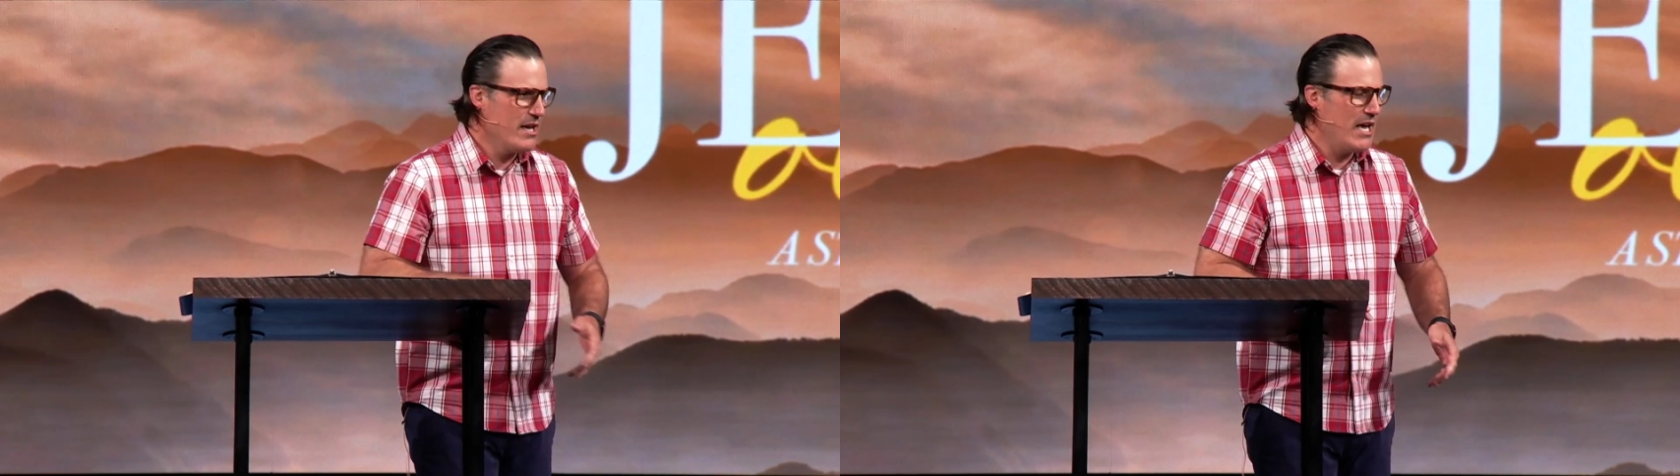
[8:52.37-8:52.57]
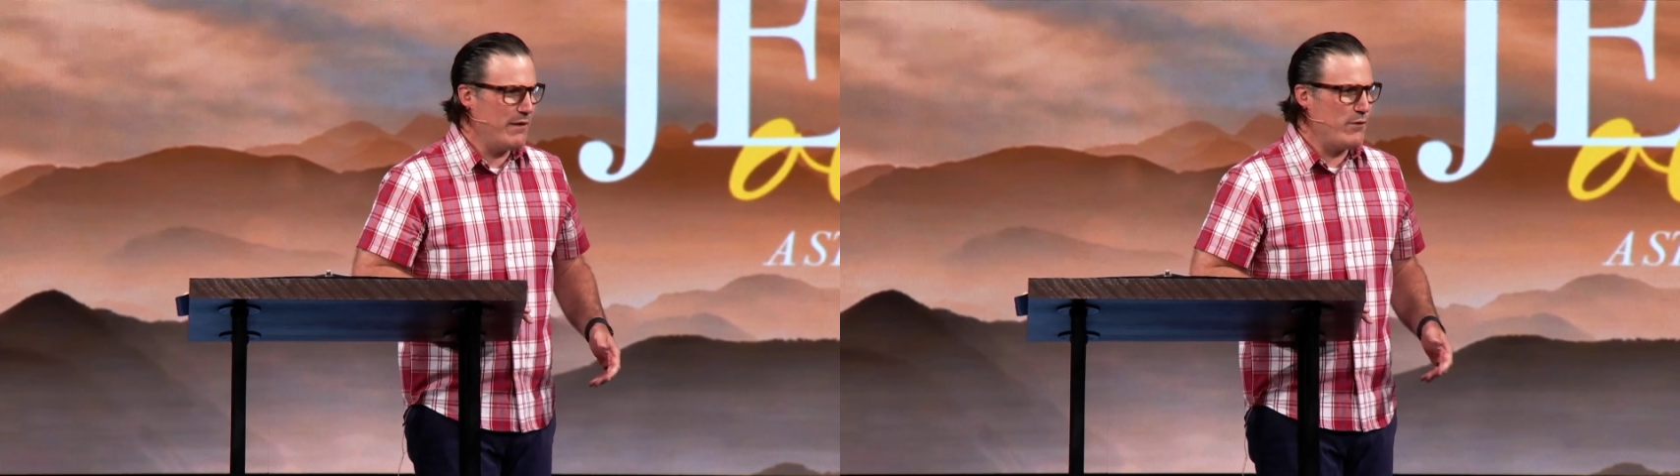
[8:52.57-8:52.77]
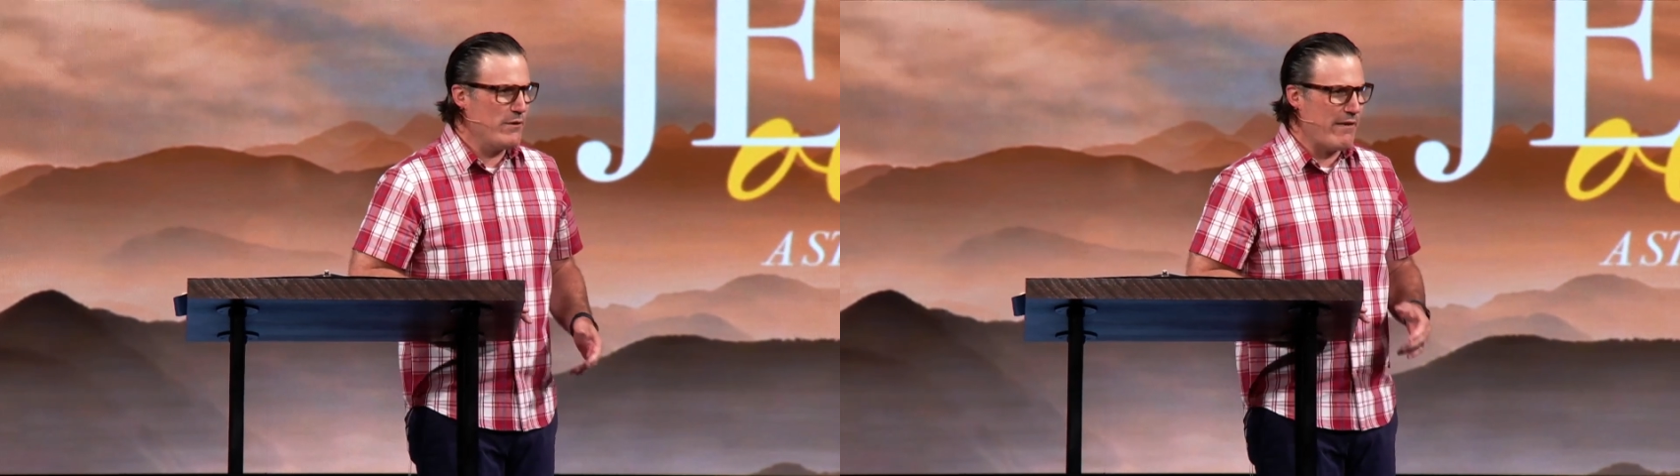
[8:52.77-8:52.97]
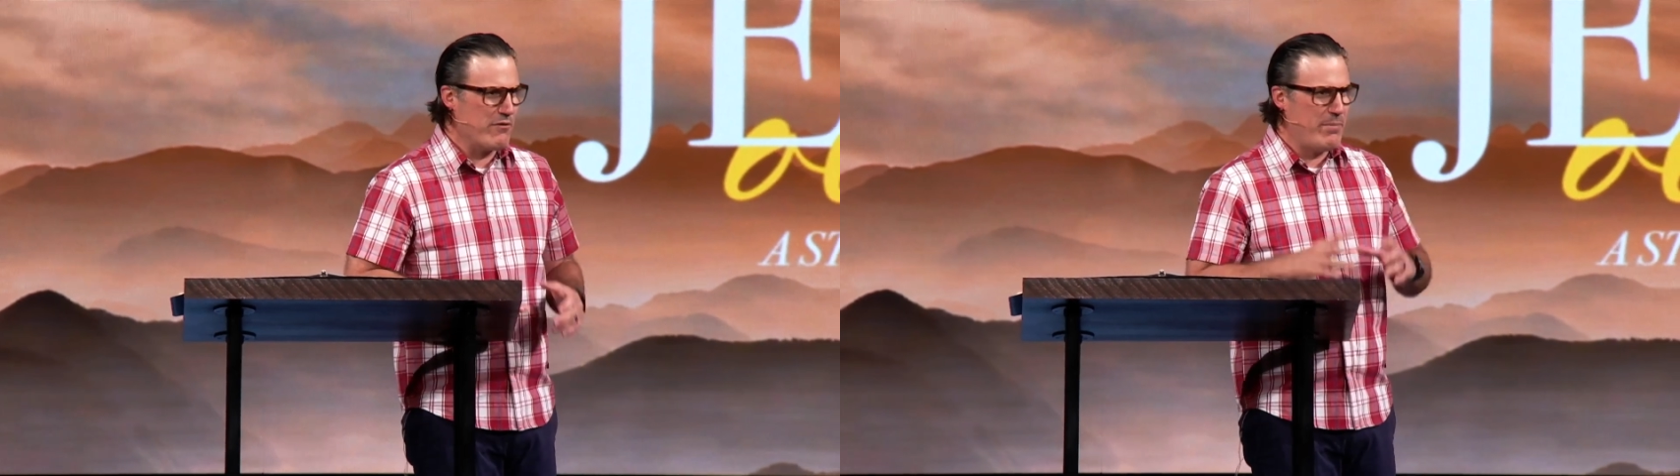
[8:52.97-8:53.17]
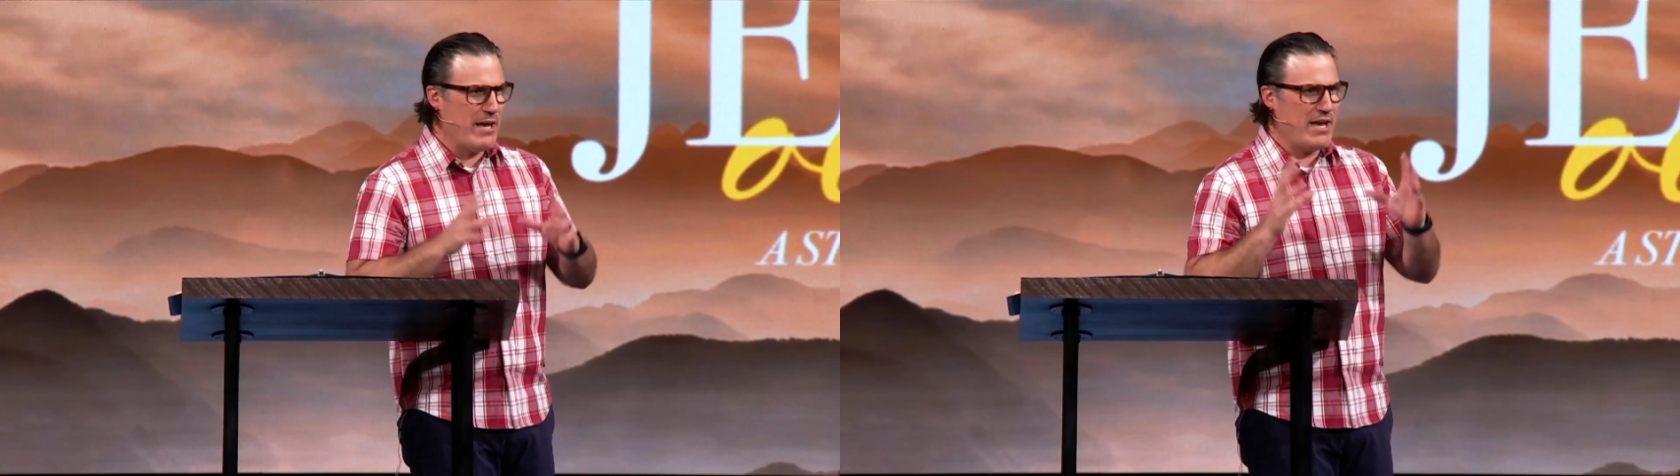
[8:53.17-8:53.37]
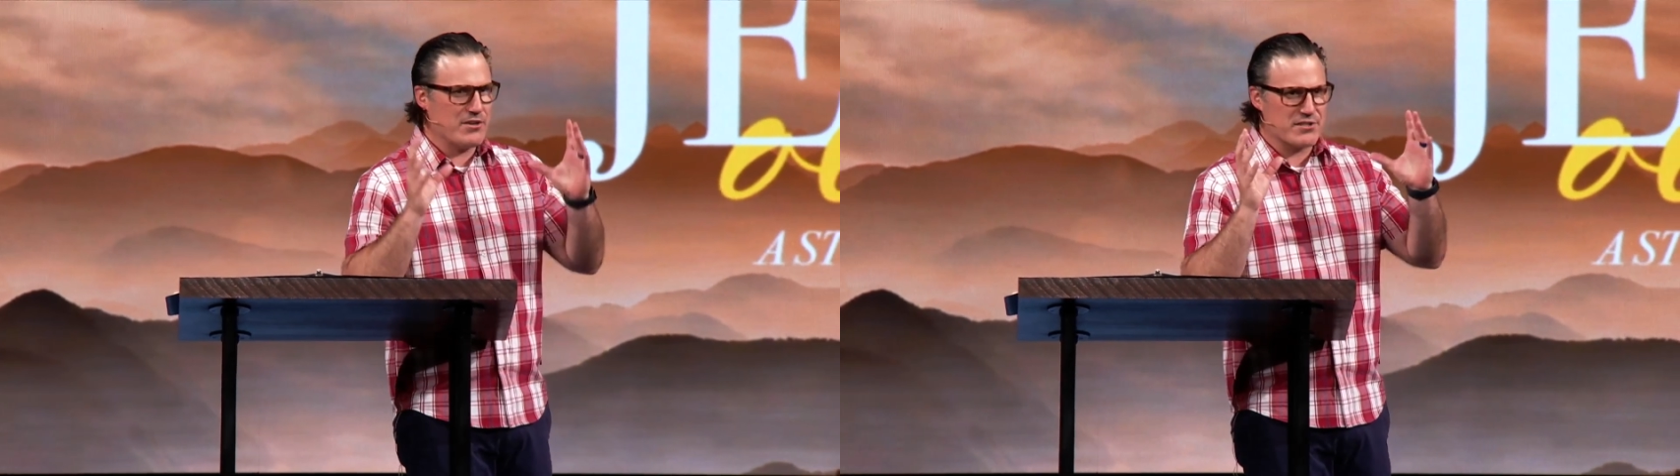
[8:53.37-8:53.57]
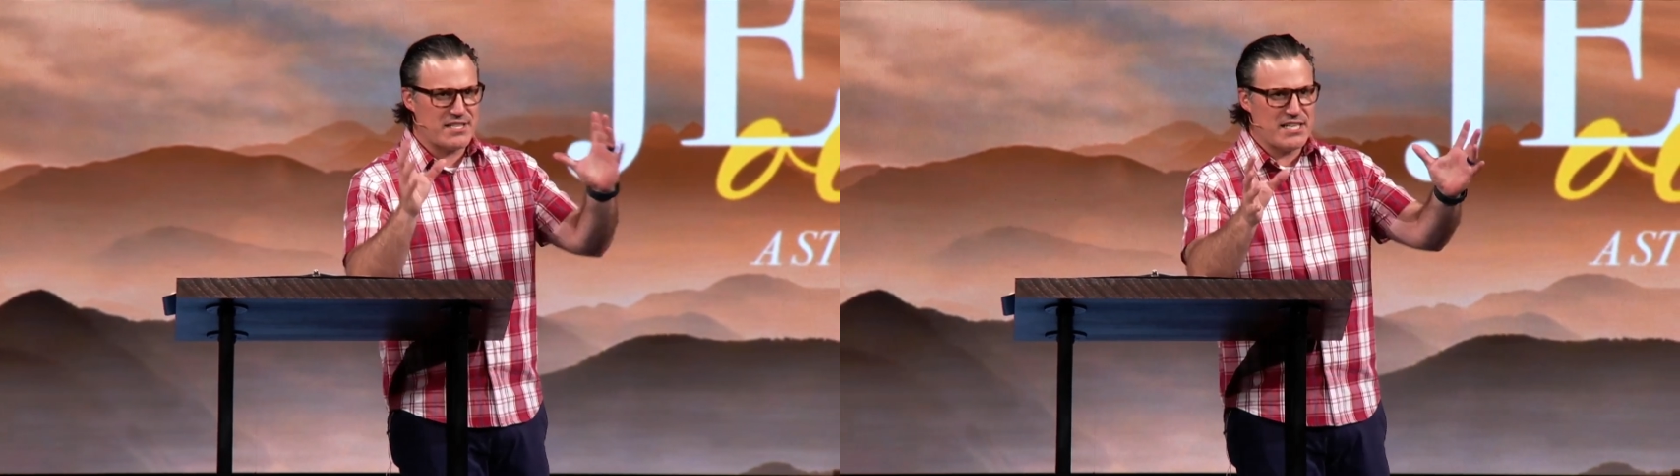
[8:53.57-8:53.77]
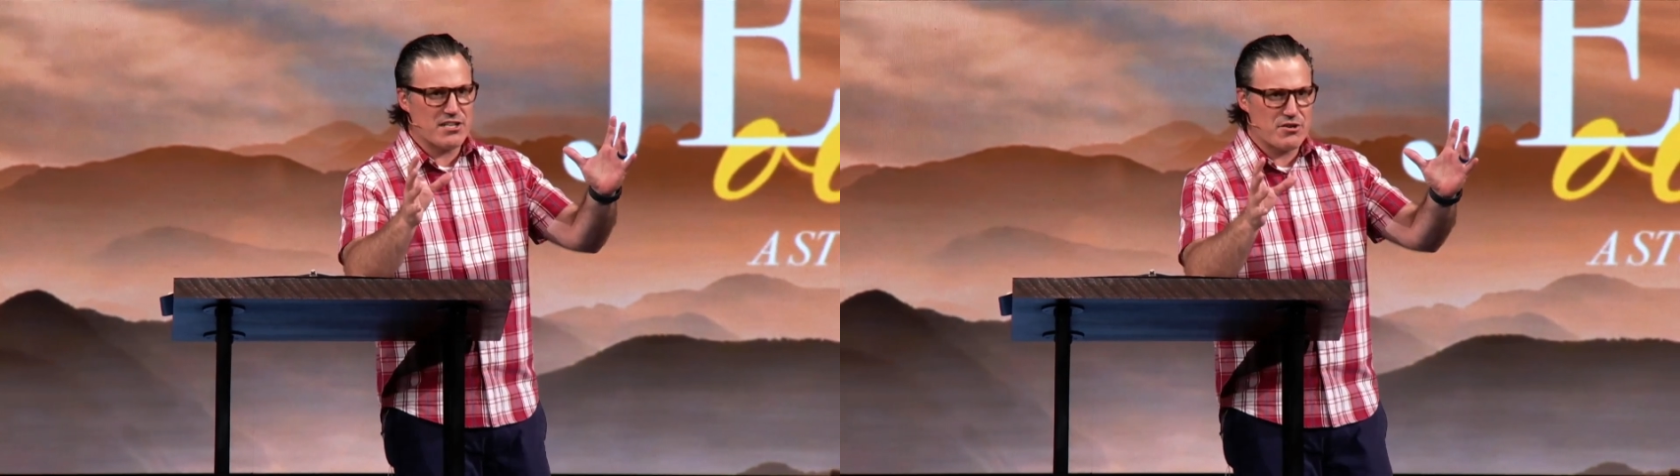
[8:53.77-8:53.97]
And if you've ever been or
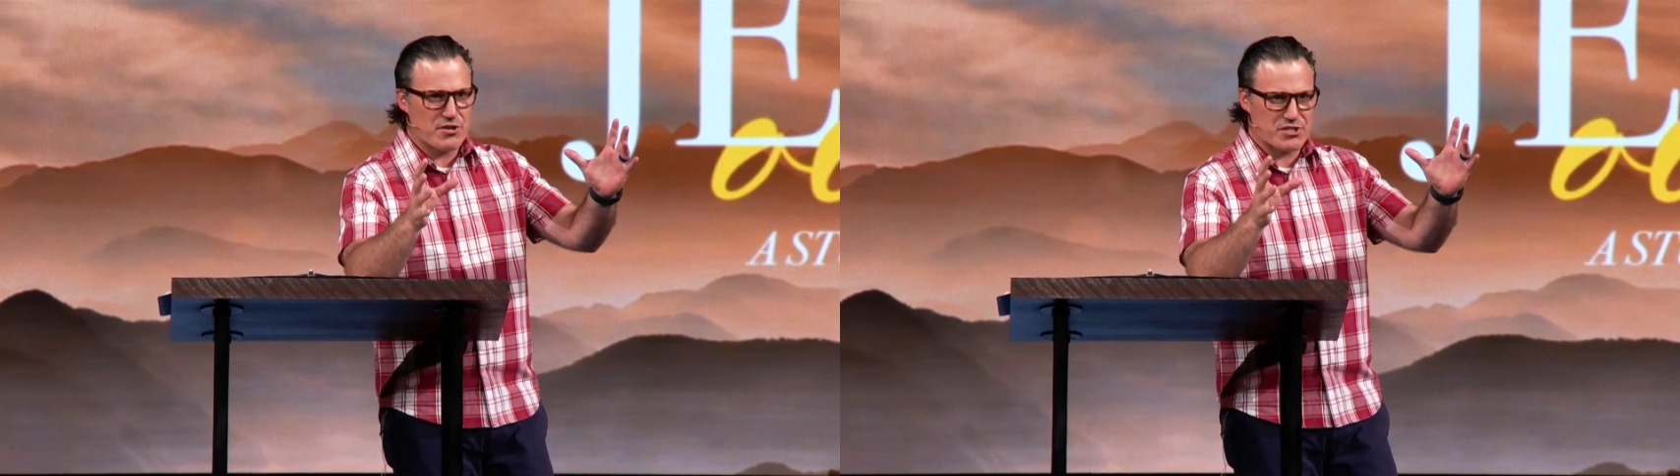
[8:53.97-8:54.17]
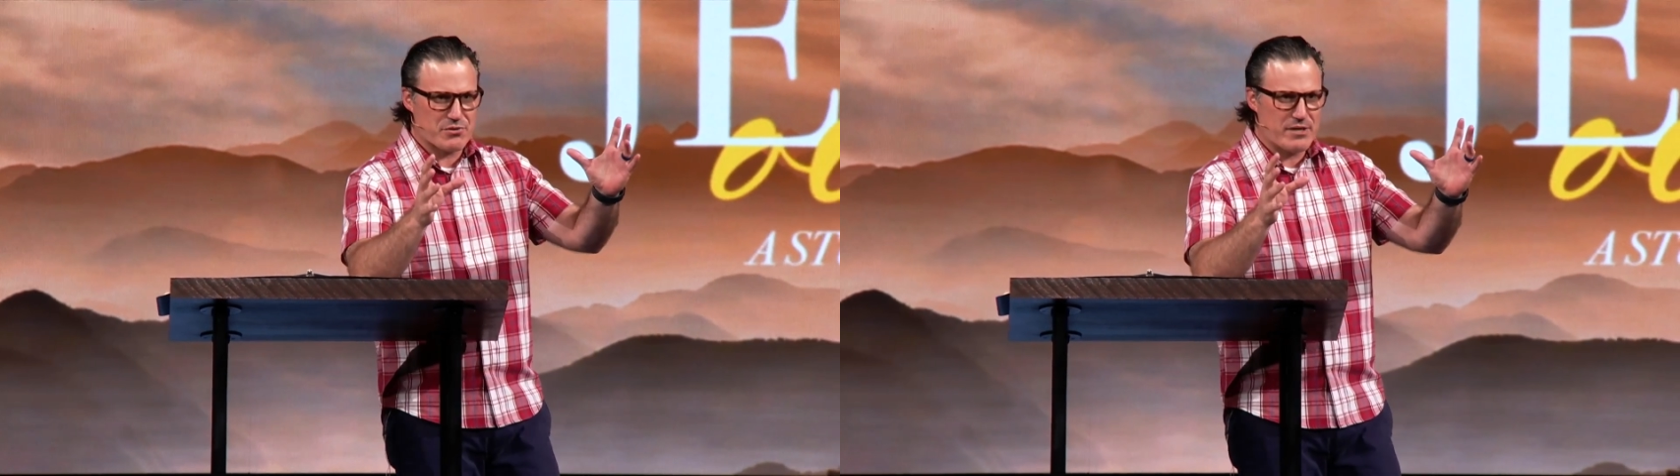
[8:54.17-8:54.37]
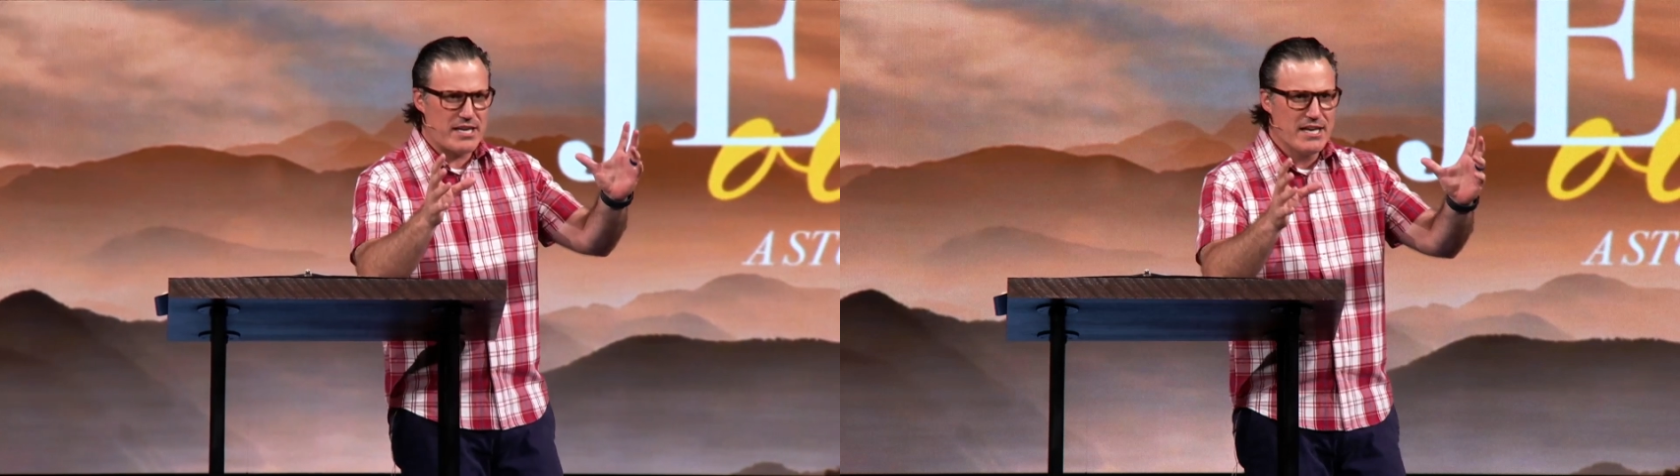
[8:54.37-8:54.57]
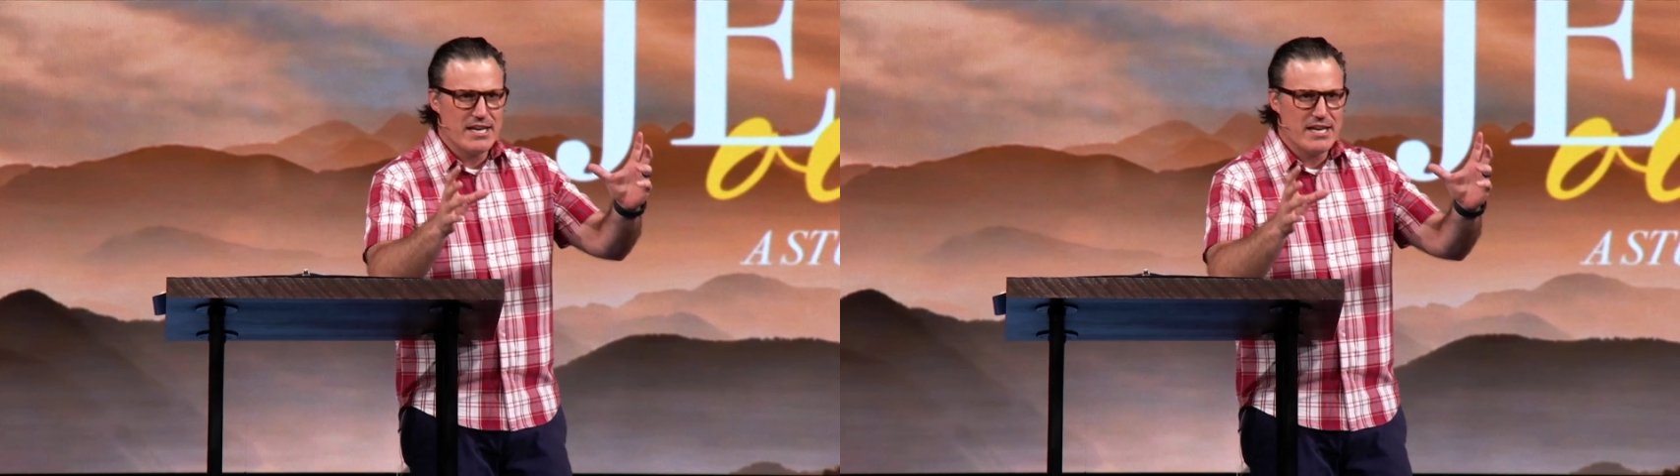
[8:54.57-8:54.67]
seen a nursery,